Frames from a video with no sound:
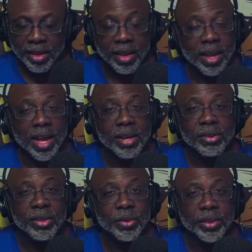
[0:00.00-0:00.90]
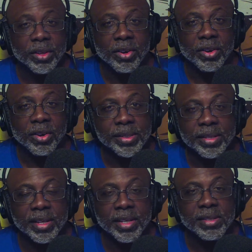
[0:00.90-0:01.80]
I don't know what the Army's
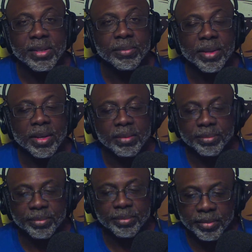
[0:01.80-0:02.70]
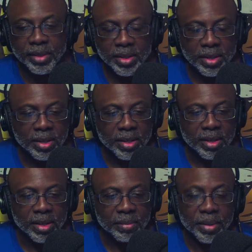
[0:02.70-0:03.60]
thinking sometimes.
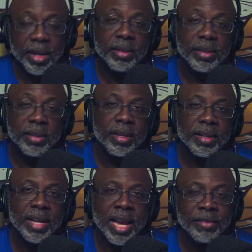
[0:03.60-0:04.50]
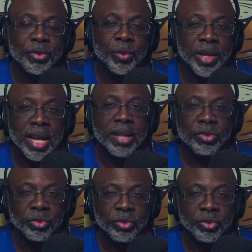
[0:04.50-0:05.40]
But after we got
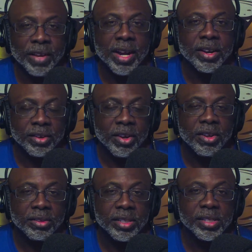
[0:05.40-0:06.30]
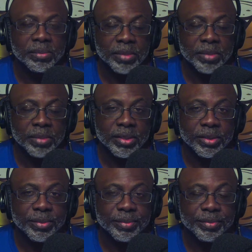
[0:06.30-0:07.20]
through firing all these missiles,
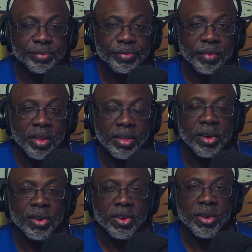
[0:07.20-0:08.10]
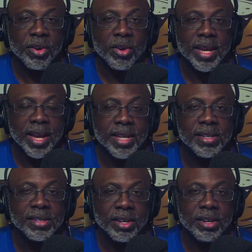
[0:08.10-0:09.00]
the Army had the
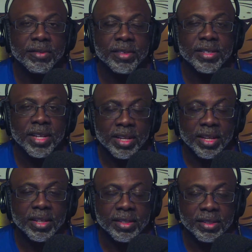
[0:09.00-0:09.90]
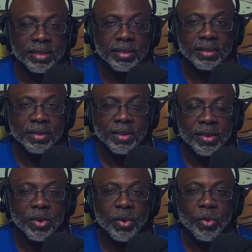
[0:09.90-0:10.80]
nerve to tell us
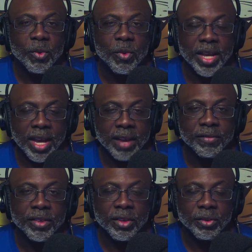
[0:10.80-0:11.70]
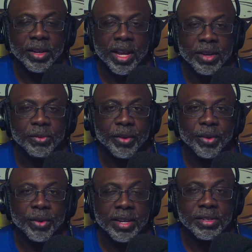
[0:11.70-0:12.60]
we have to go
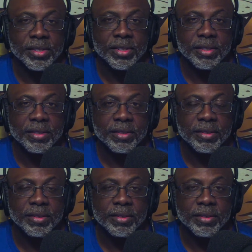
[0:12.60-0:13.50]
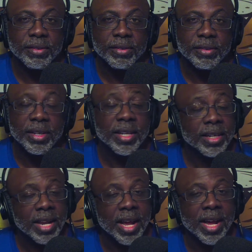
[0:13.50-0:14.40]
downrange in a
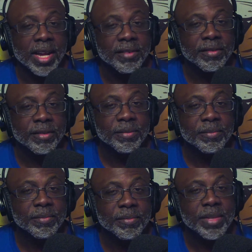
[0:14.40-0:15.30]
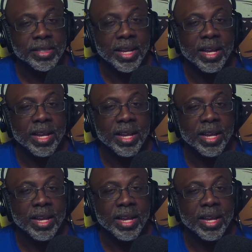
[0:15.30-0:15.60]
live missile